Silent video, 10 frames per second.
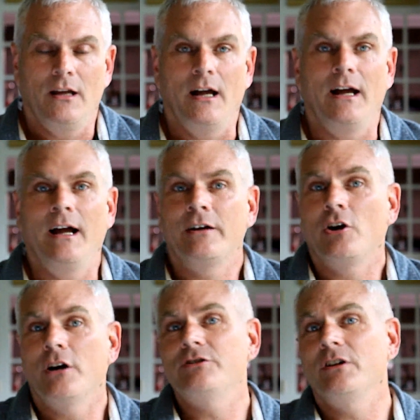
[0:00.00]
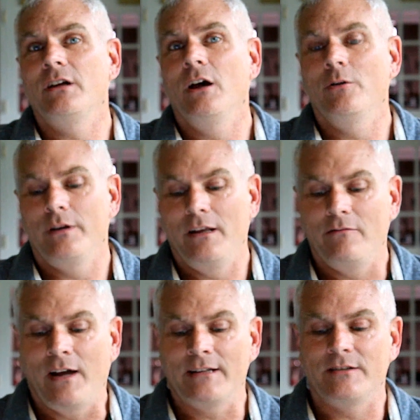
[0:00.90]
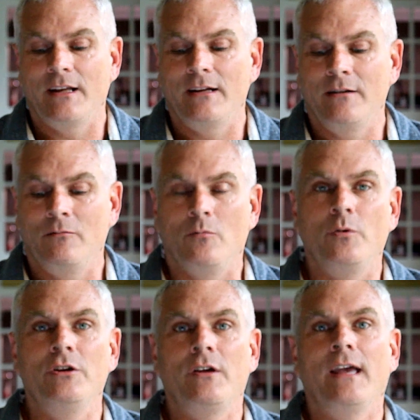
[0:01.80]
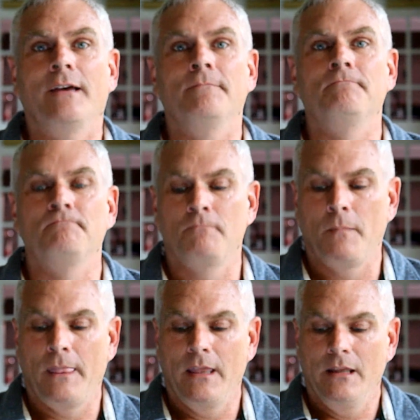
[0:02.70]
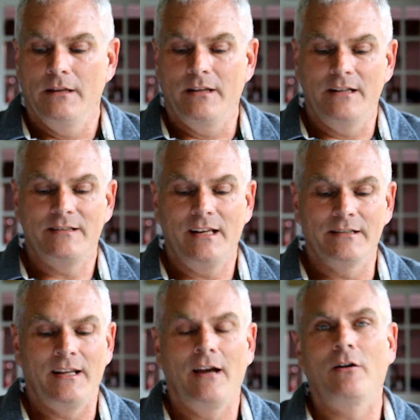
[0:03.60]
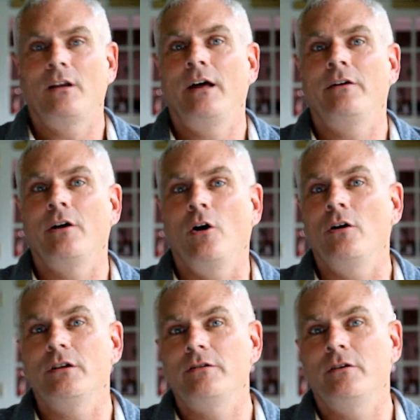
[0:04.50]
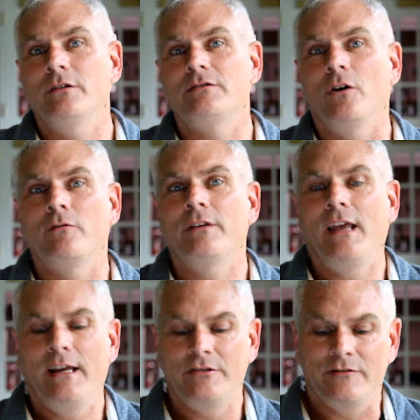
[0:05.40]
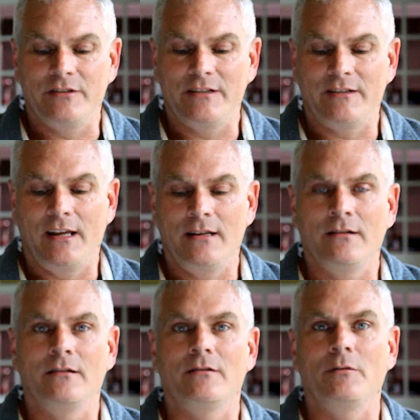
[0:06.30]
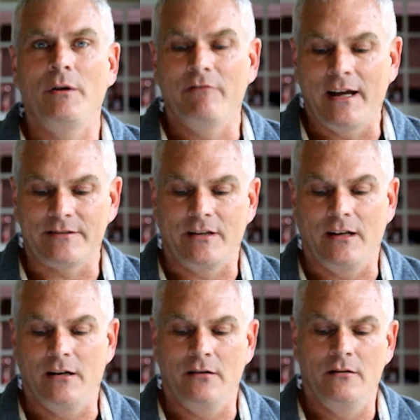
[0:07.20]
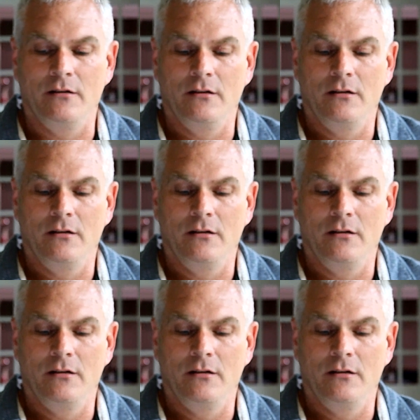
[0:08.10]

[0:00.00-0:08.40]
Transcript: I encourage you to go and get vaccinated when you can. Tennessee is now allowing all adults over the age of 16 to be vaccinated.